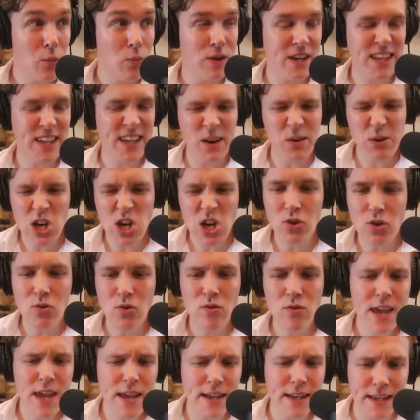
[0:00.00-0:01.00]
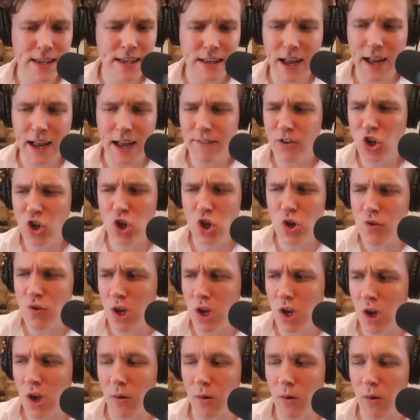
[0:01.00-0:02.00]
we say we can do this and have a
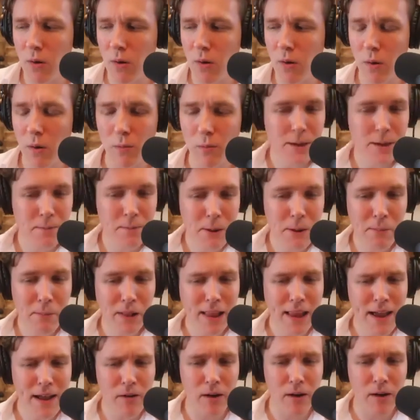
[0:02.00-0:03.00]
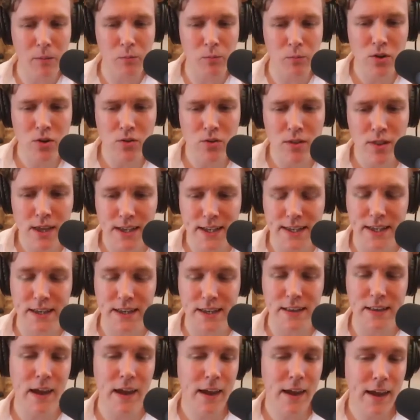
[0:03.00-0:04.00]
studio and we can fly people out and we do this.
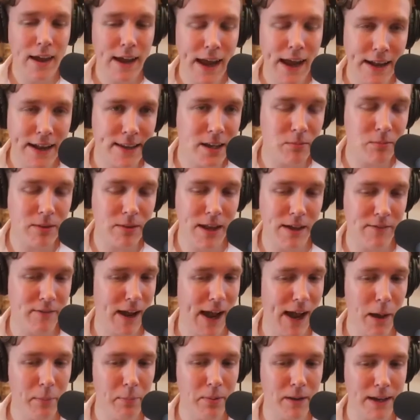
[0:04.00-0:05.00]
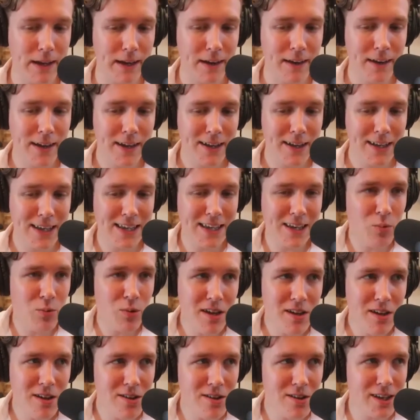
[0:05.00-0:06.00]
And it ends up never happening. I said,
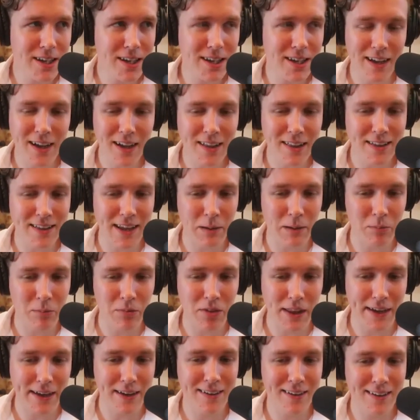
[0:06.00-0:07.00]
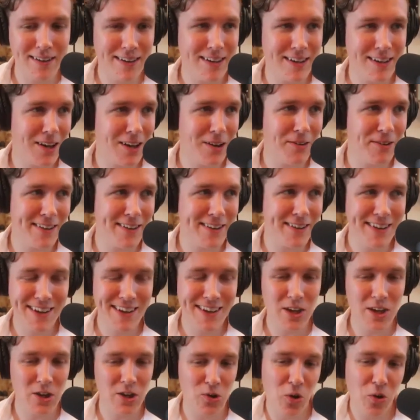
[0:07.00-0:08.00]
why don't you just start the damn thing? And, you know, and
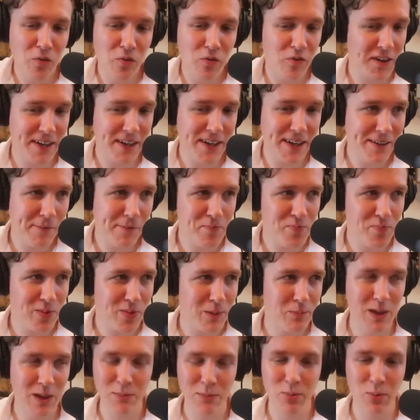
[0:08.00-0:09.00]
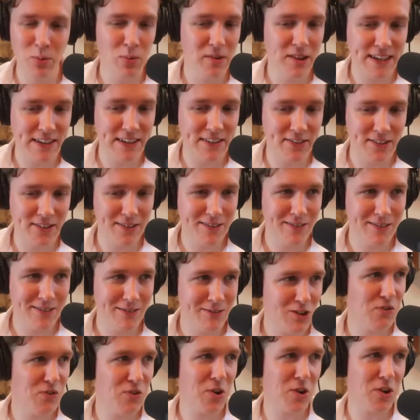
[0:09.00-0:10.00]
you're funny. People will listen.
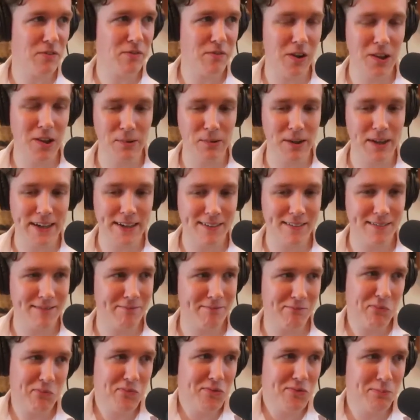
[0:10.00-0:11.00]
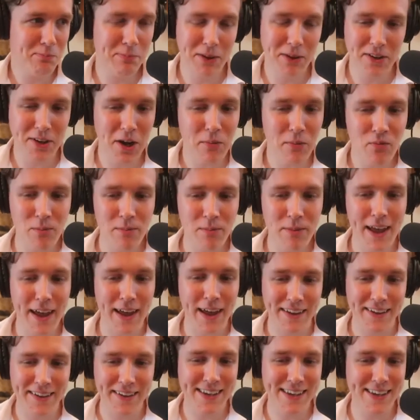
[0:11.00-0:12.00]
You've got a following. Just build it up from
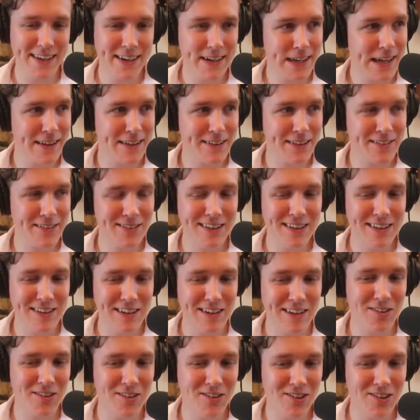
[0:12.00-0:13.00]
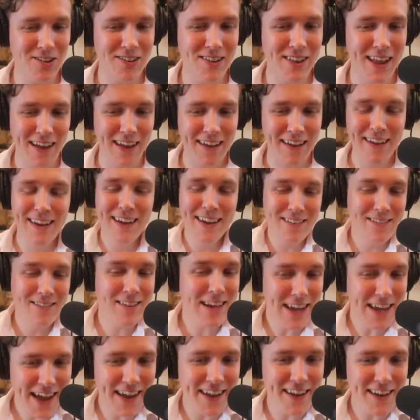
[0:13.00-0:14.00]
there. He's like, yeah, it's easy. I should do that. It's
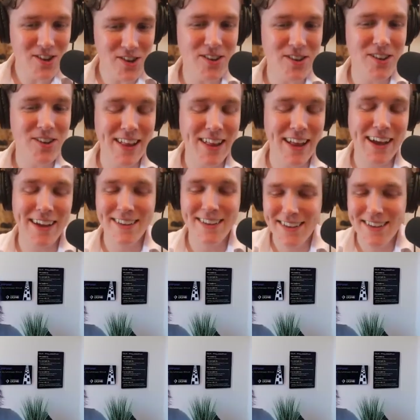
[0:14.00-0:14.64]
like, yeah, you should do that.